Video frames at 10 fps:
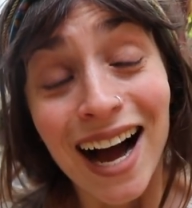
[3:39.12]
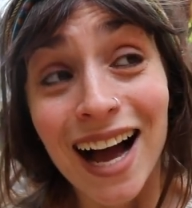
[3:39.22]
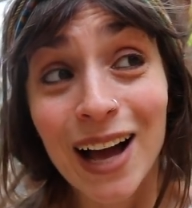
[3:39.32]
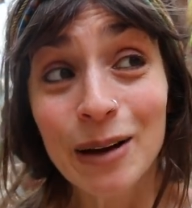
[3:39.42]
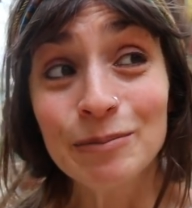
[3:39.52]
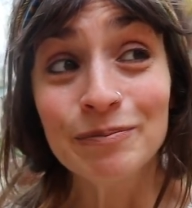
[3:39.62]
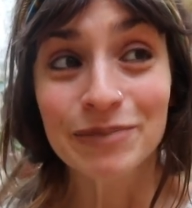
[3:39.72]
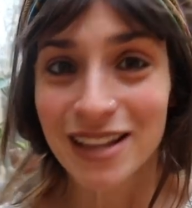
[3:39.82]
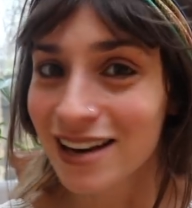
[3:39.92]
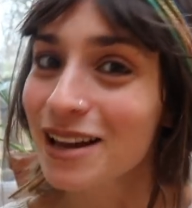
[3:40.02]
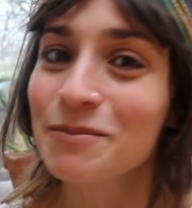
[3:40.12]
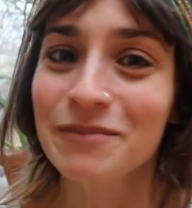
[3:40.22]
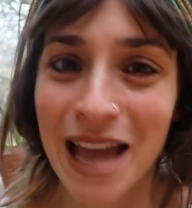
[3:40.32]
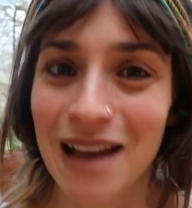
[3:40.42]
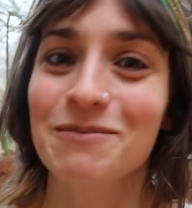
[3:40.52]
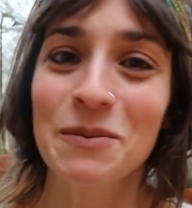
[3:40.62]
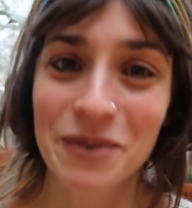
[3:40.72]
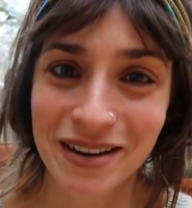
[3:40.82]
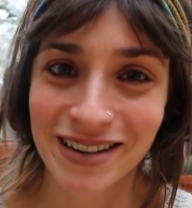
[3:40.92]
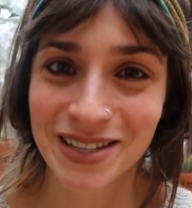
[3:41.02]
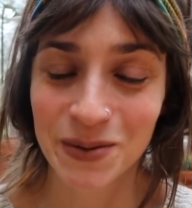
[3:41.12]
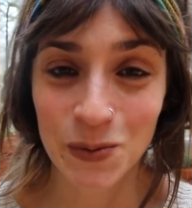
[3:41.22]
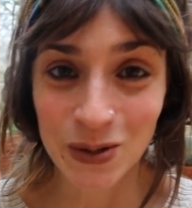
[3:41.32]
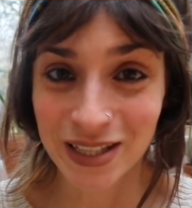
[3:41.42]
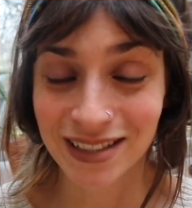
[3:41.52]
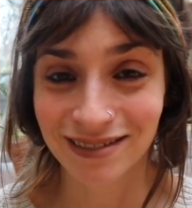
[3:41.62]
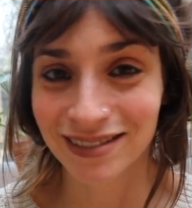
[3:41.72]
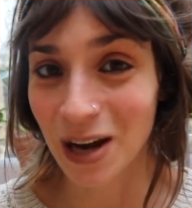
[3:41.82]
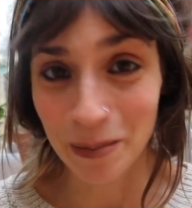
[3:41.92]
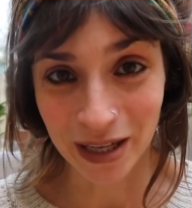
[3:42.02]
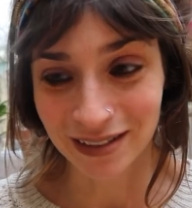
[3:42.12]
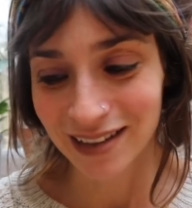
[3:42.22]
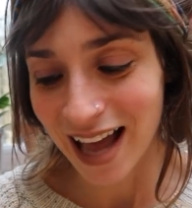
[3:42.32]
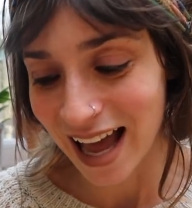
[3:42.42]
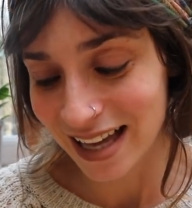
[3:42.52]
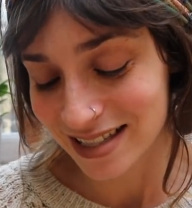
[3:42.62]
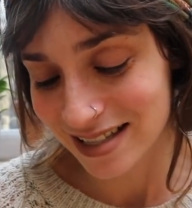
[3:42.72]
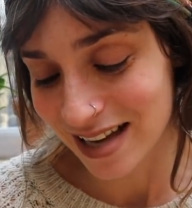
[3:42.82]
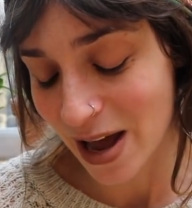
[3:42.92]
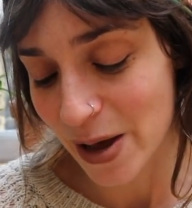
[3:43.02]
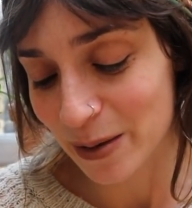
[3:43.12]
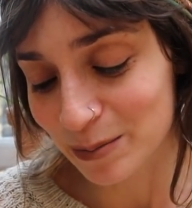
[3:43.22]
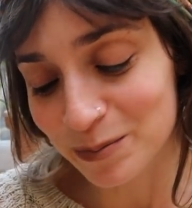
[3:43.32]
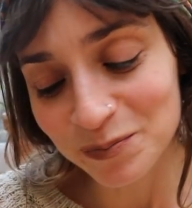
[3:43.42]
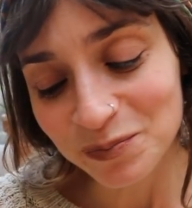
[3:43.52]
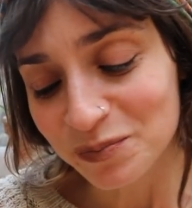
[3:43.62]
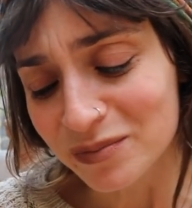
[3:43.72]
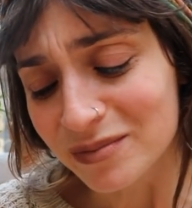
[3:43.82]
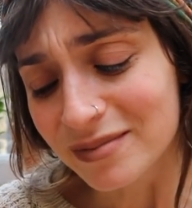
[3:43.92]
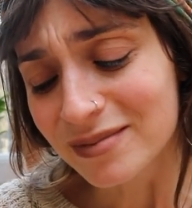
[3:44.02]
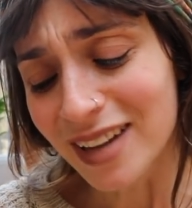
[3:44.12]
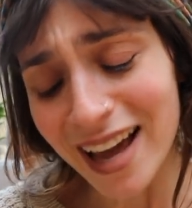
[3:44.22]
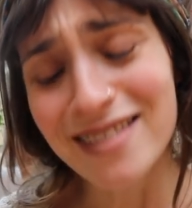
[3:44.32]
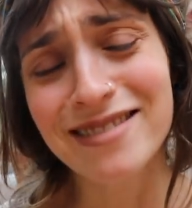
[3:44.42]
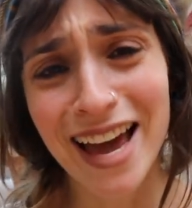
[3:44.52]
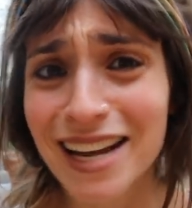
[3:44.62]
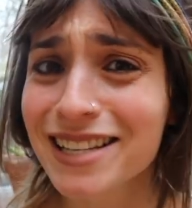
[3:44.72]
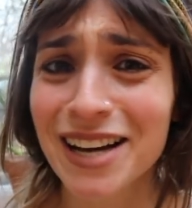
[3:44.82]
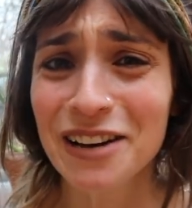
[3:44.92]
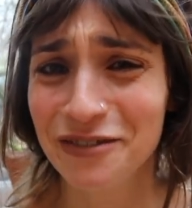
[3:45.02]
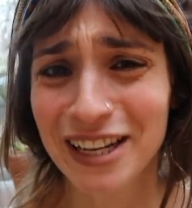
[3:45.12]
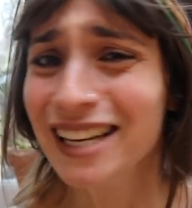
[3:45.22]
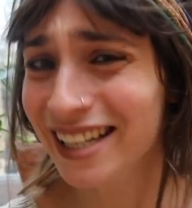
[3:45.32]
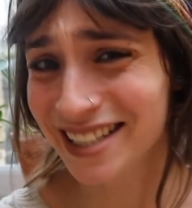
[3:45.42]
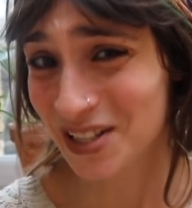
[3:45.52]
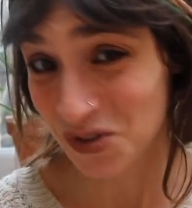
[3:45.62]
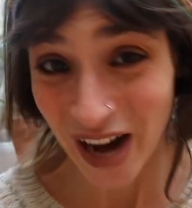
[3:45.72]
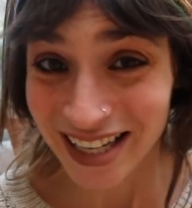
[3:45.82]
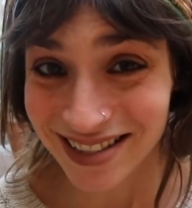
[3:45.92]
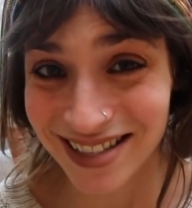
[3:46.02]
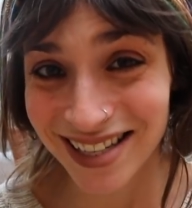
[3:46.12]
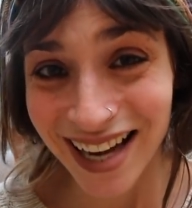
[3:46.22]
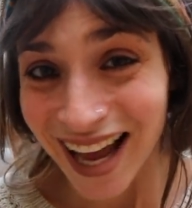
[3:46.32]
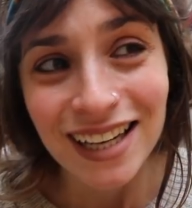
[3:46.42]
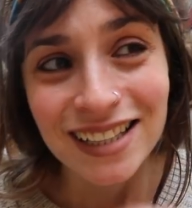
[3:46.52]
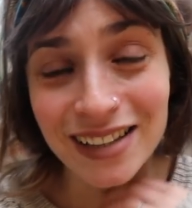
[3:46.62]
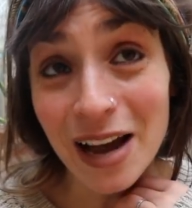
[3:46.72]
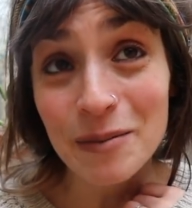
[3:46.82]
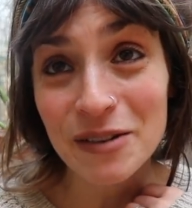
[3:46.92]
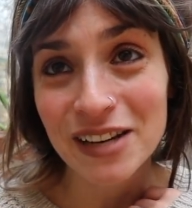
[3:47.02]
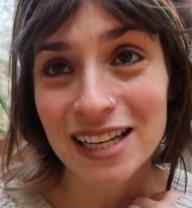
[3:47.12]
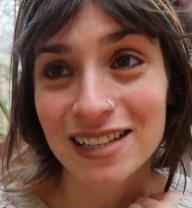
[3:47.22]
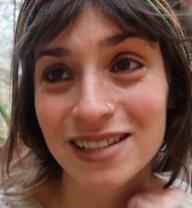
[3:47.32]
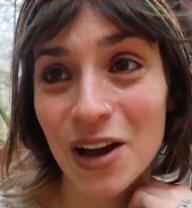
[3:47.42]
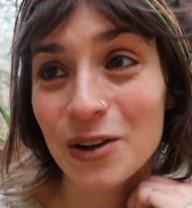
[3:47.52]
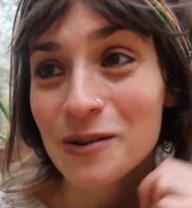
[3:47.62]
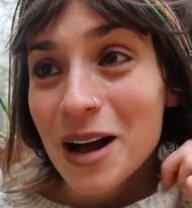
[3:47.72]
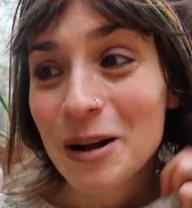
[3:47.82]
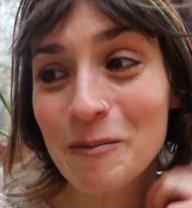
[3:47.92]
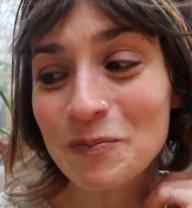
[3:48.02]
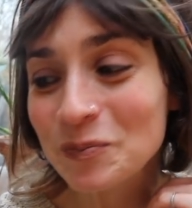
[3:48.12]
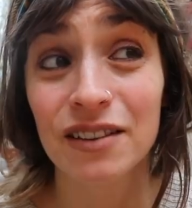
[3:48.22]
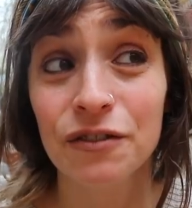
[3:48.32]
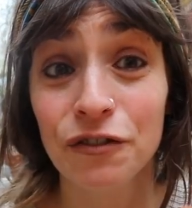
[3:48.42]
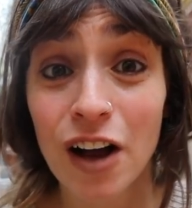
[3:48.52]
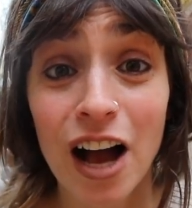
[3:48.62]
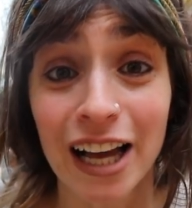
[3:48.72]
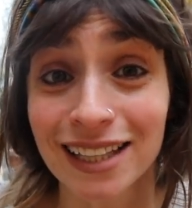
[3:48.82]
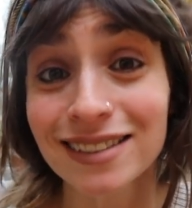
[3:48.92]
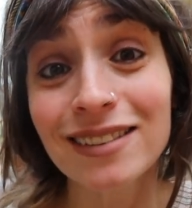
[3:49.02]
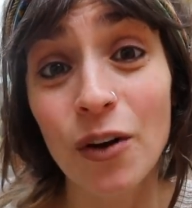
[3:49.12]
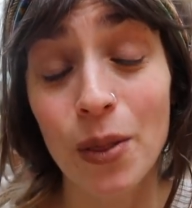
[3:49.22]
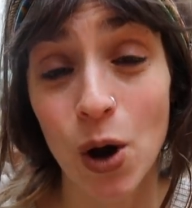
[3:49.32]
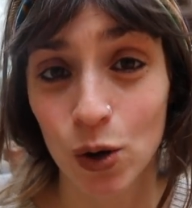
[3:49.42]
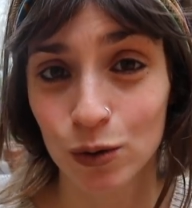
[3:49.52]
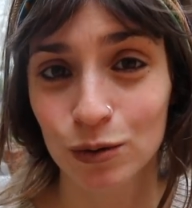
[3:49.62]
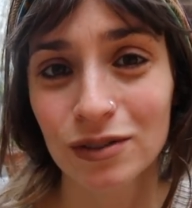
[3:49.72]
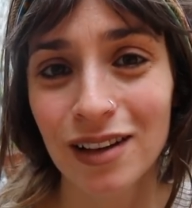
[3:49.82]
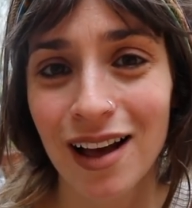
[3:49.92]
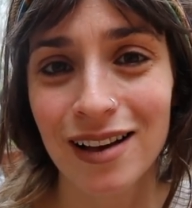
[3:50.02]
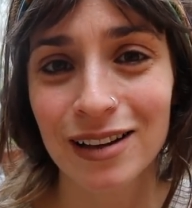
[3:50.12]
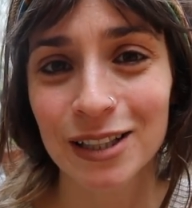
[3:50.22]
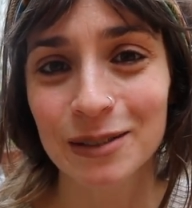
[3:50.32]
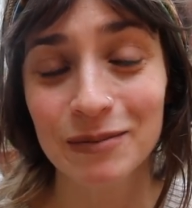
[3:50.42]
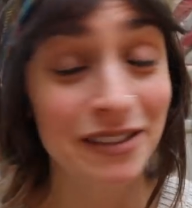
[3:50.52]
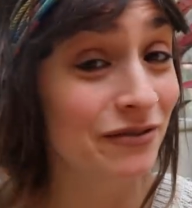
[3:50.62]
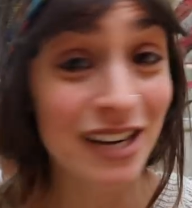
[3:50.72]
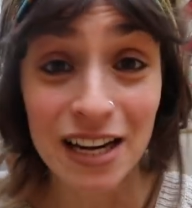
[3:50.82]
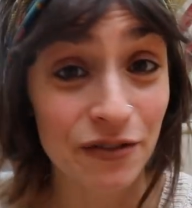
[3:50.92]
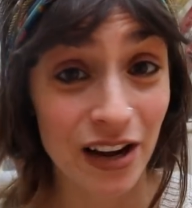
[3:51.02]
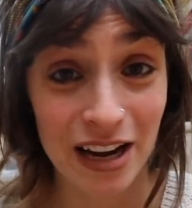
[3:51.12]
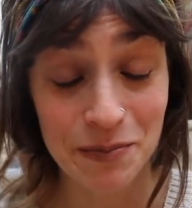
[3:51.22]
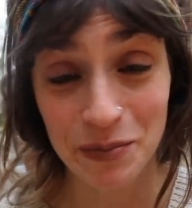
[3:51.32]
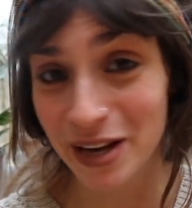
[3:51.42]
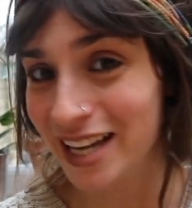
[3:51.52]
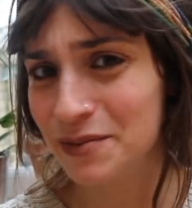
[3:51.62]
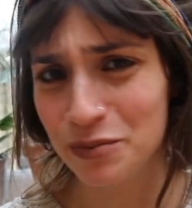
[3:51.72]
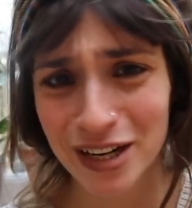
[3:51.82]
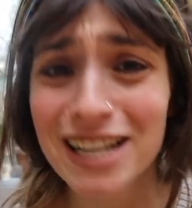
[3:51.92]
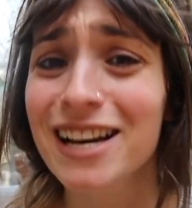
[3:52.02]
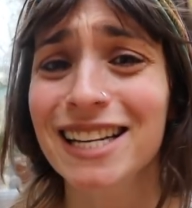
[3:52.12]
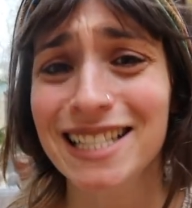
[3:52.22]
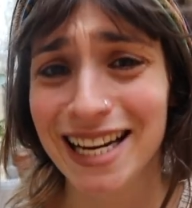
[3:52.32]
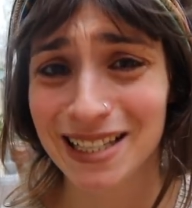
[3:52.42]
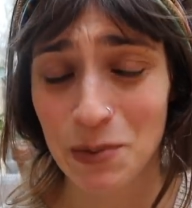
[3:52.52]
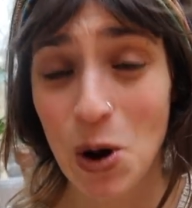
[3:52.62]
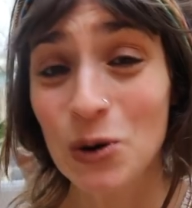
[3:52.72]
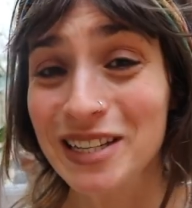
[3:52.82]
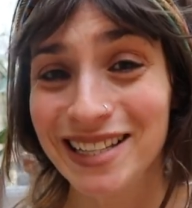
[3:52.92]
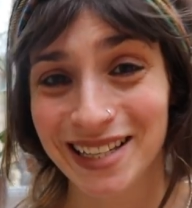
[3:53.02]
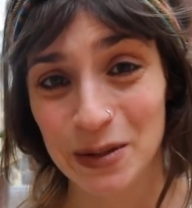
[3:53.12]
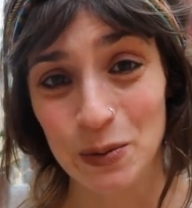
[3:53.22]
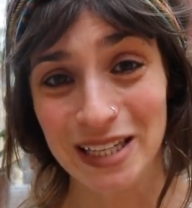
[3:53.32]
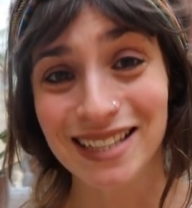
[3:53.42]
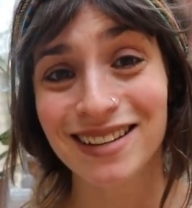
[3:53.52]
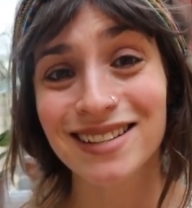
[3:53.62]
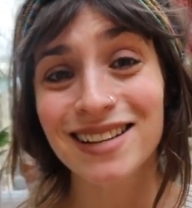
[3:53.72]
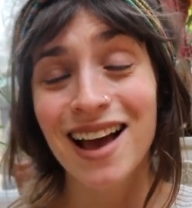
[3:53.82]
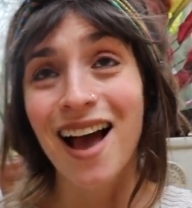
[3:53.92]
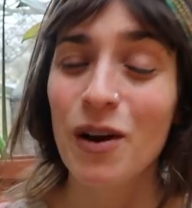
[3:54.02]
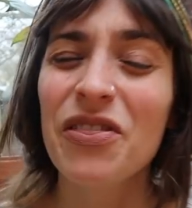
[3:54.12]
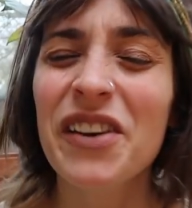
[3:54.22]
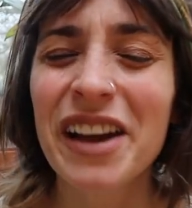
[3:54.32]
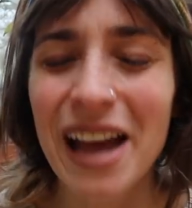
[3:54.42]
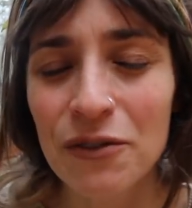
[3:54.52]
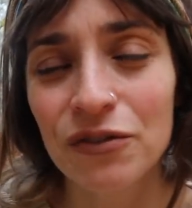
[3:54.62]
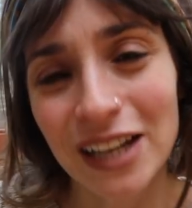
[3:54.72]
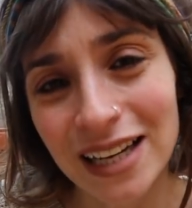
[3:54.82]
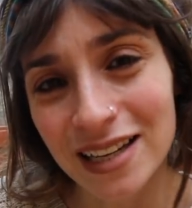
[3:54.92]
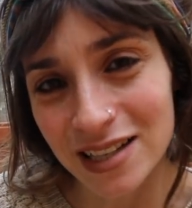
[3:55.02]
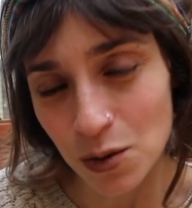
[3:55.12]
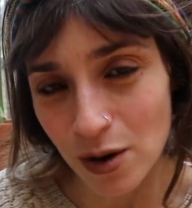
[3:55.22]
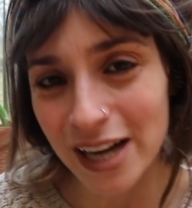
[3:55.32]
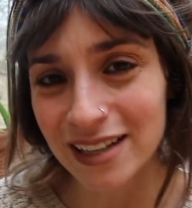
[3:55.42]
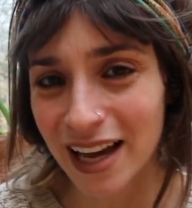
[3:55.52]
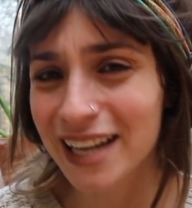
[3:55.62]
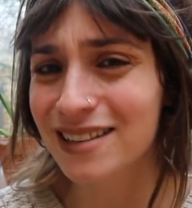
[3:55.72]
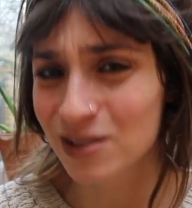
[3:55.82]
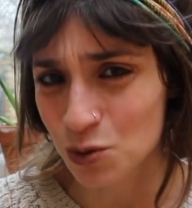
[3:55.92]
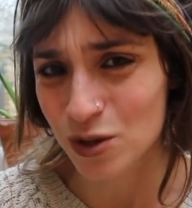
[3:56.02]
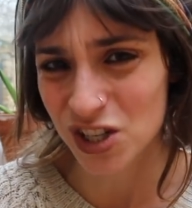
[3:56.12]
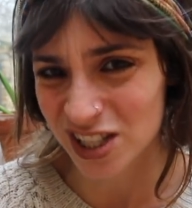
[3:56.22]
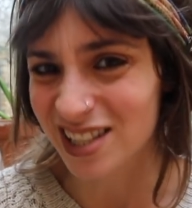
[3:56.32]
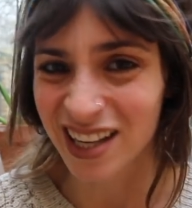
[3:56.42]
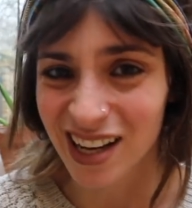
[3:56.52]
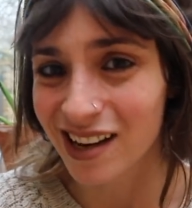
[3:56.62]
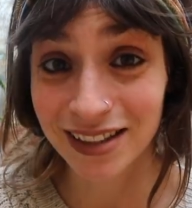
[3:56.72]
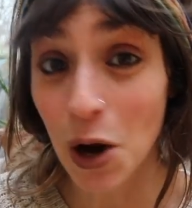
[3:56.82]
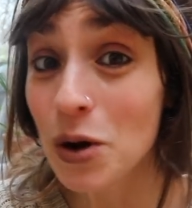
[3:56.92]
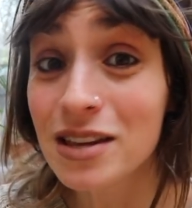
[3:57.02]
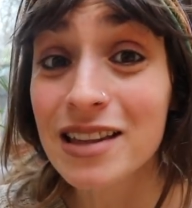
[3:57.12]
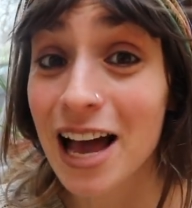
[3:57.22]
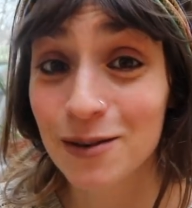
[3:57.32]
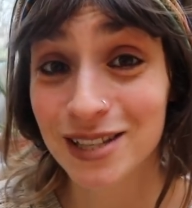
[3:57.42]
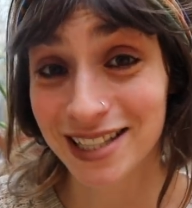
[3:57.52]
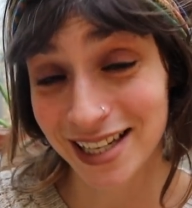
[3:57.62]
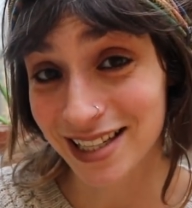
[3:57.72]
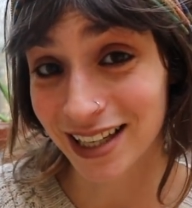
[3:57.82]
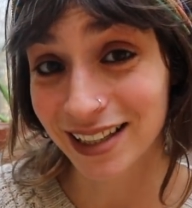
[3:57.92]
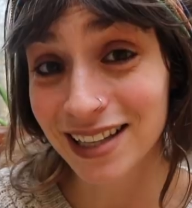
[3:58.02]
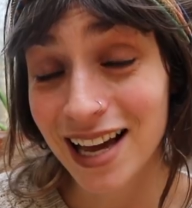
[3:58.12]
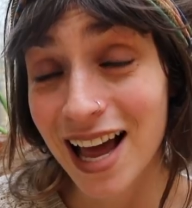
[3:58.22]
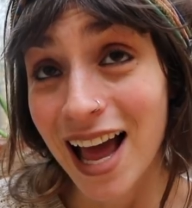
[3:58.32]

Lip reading: But then like, yeah, my period just wasn't coming. And then I started feeling strange. So how am I feeling? So fine on the whole, really fine, but it's pretty early days. I'm only 6 weeks. One thing I am feeling is quite like nauseousy. The only thing that helps is eating.